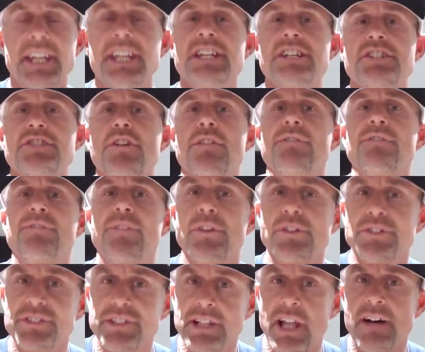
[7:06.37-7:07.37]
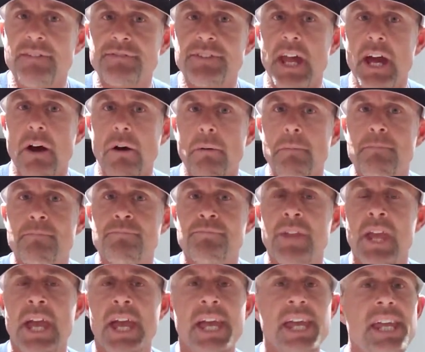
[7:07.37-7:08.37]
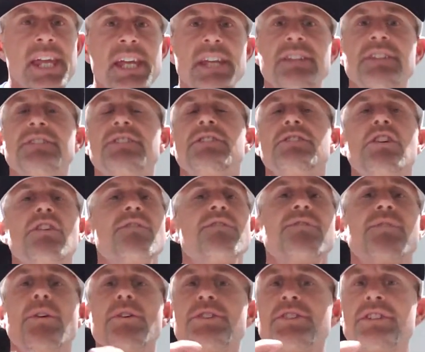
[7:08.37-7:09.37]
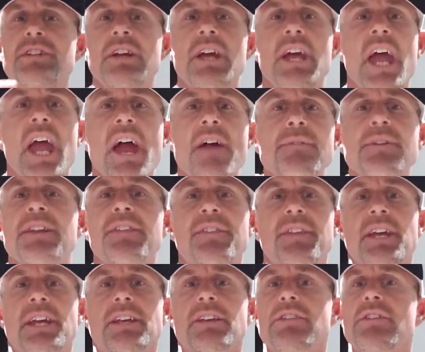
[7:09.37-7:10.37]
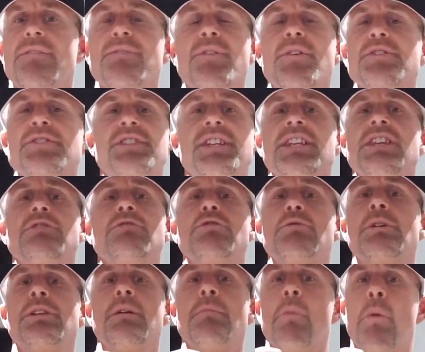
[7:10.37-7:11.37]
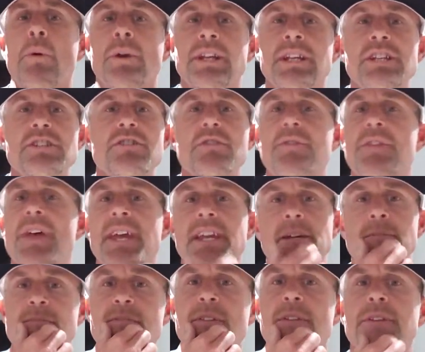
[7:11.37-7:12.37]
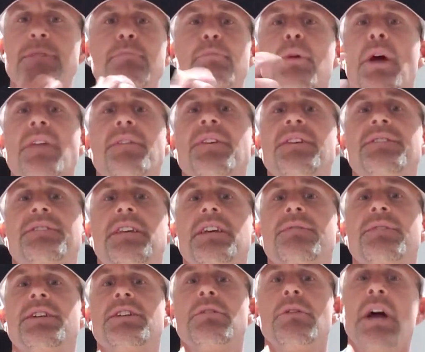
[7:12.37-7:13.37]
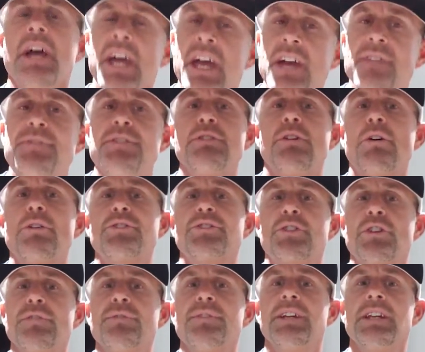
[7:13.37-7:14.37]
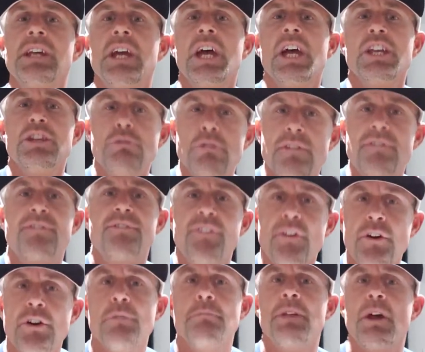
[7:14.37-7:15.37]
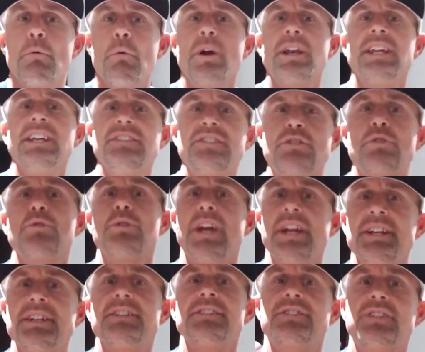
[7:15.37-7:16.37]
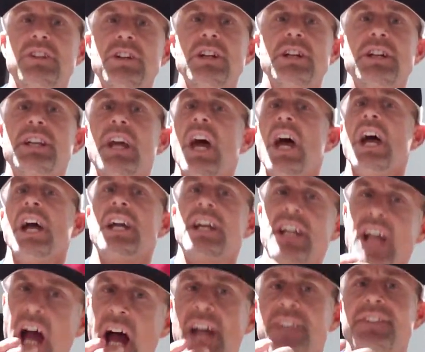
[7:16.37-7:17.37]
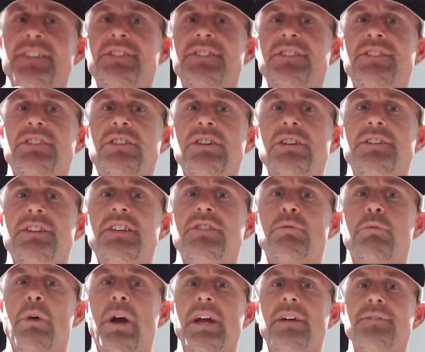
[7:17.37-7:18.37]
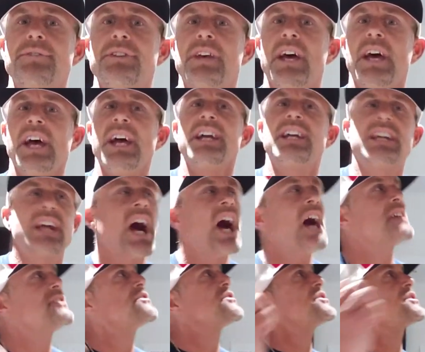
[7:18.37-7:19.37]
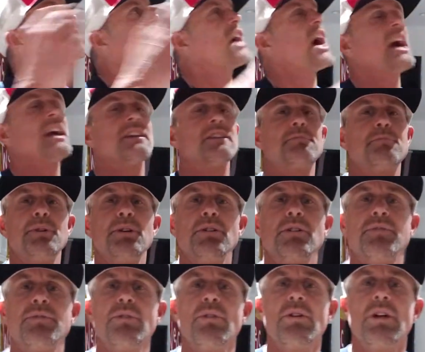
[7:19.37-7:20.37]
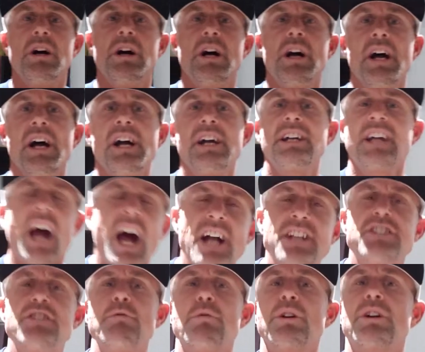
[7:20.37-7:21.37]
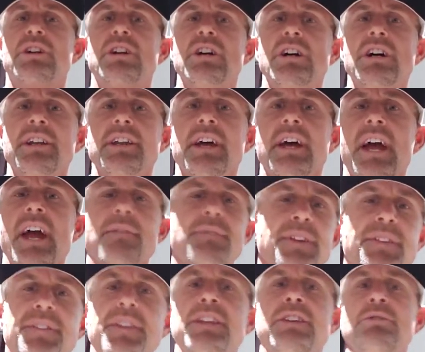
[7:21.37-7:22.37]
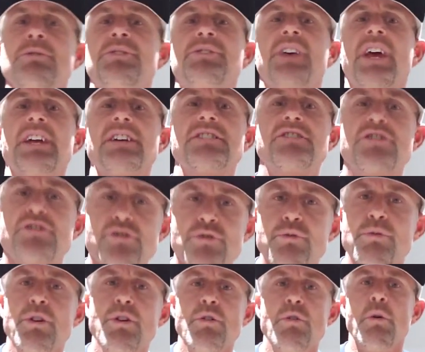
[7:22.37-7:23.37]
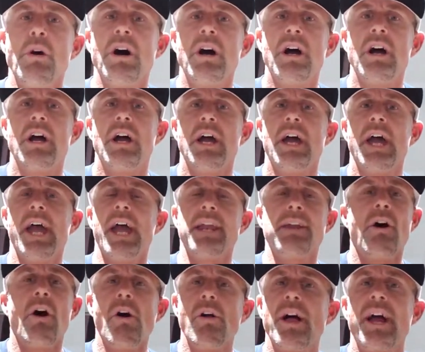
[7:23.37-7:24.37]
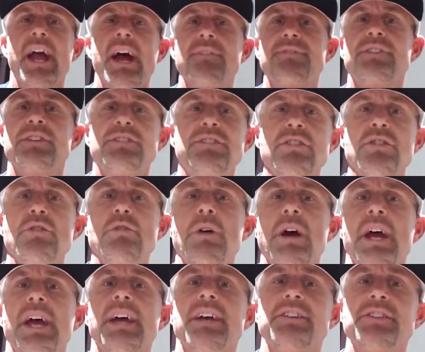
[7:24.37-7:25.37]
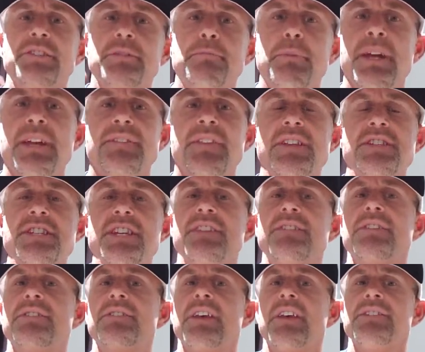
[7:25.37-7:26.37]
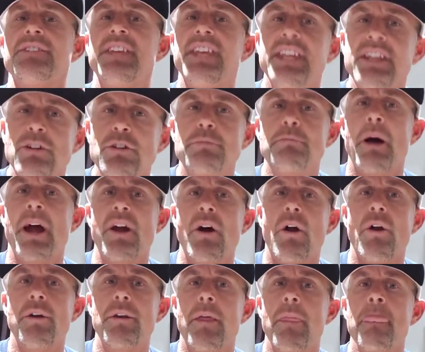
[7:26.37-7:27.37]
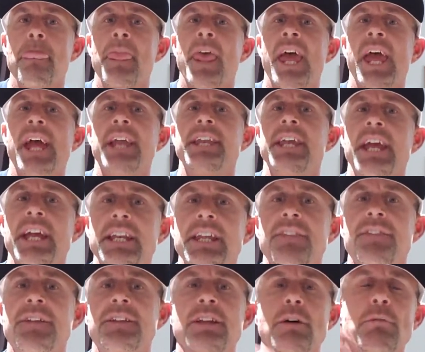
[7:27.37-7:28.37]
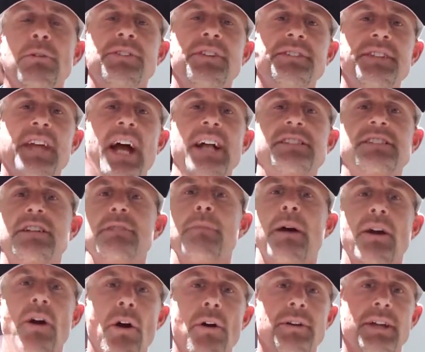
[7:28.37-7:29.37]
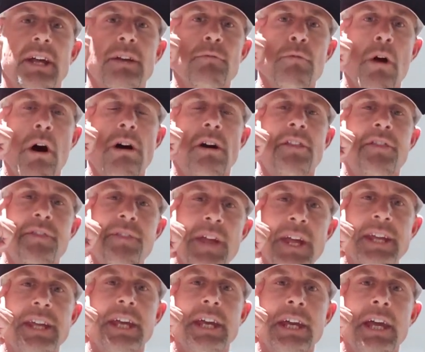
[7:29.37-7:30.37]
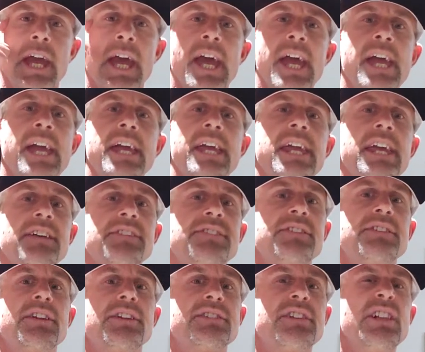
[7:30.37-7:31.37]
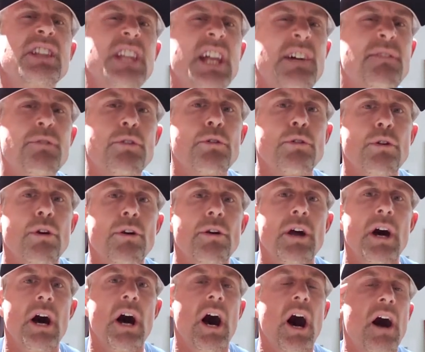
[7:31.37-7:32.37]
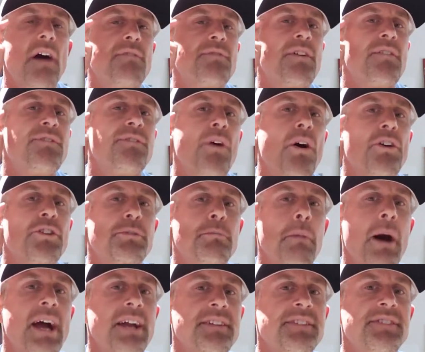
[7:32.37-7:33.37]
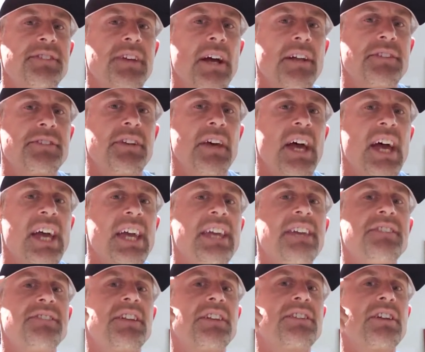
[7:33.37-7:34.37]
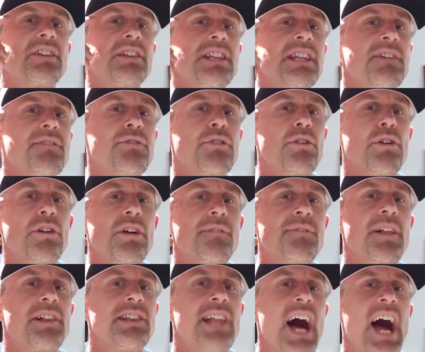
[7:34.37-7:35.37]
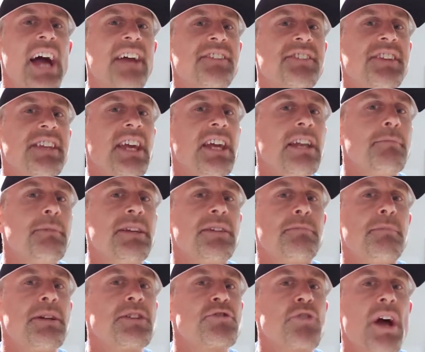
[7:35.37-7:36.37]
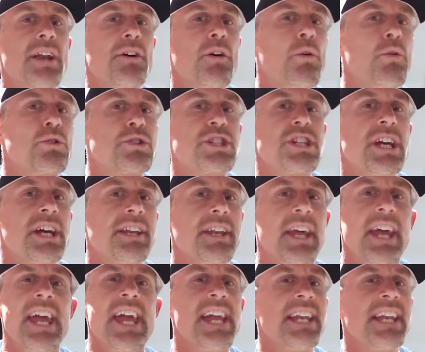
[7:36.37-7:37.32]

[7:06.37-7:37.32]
He is your first love now. He is your first everything. The first thing you do in the morning is you thank him for this breath he's given you. If you go surfing, you affirm that what he's created is good. God, this is good, these waves. God, your sky is beautiful. God, you are good. Everything you say is true. And all I have to do is speak that Jesus has healed my heart, and anything that was attached to my heart and wrong thinking, he is the deliverer of the false mindsets. He's the deliverer of the lies the enemy's been trying to hold you in.